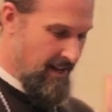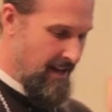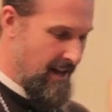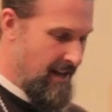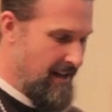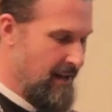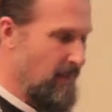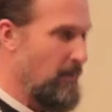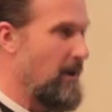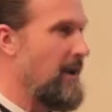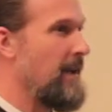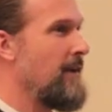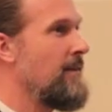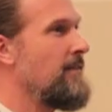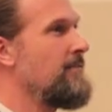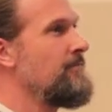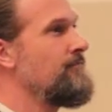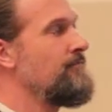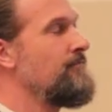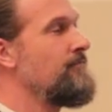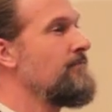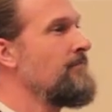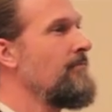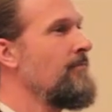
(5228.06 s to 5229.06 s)
Anyway,
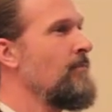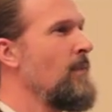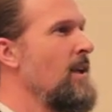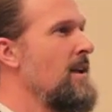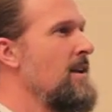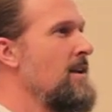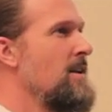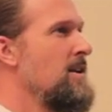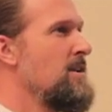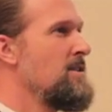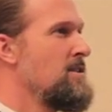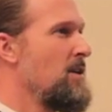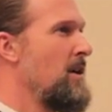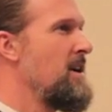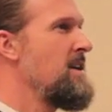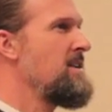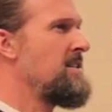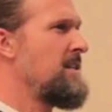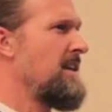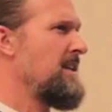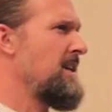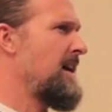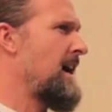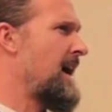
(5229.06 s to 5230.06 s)
so he
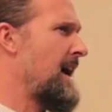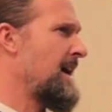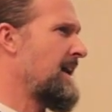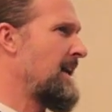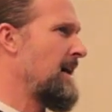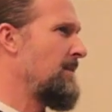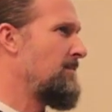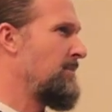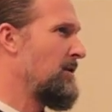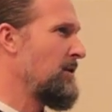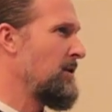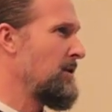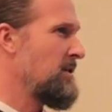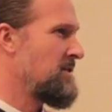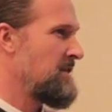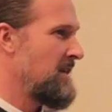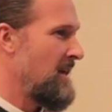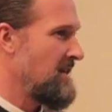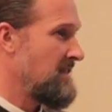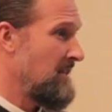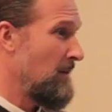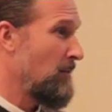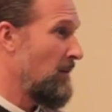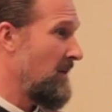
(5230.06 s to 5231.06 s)
said, yeah, I can produce. And
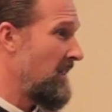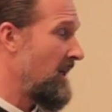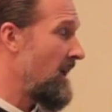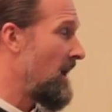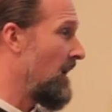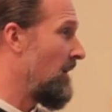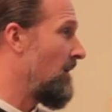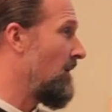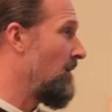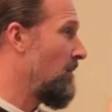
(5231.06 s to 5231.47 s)
I said, well then,